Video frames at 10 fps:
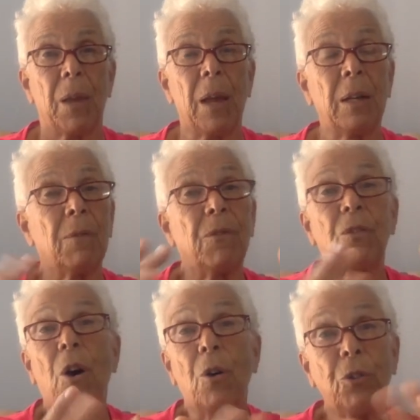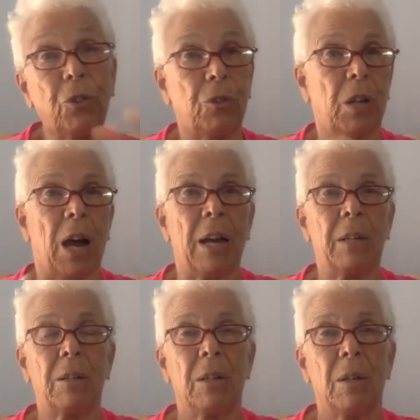And if those are
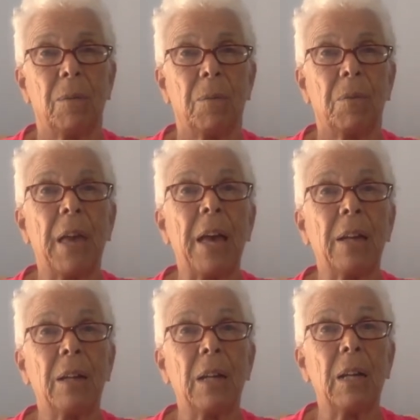tight, then